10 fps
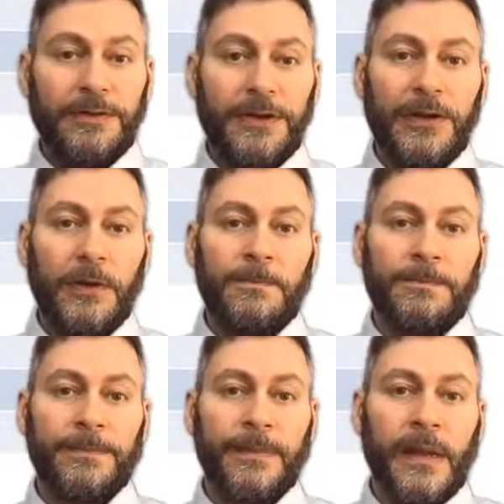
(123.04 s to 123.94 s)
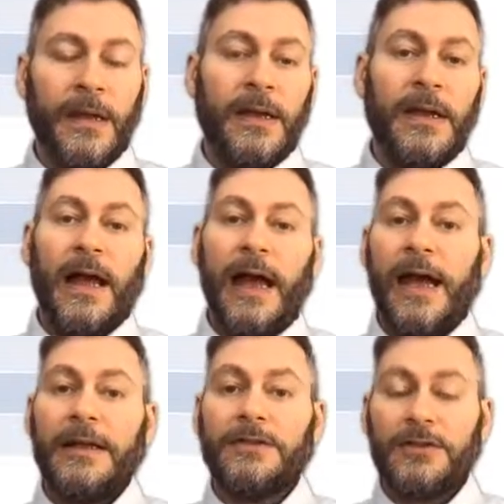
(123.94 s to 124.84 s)
the video
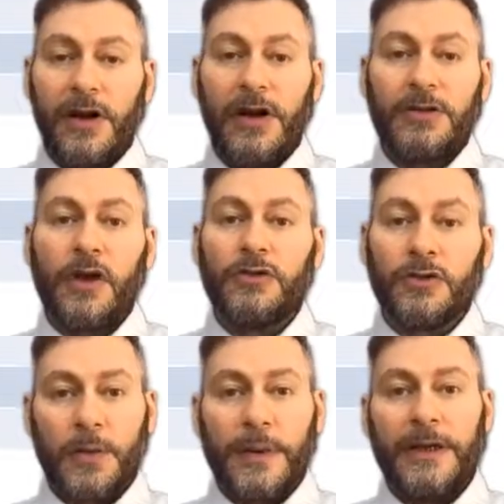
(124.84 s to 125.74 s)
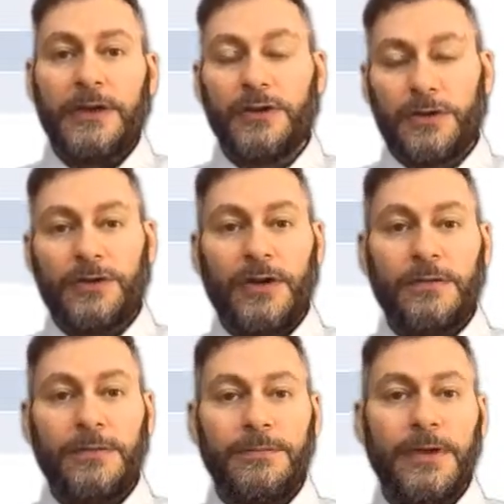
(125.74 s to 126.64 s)
and start drawing it yourself,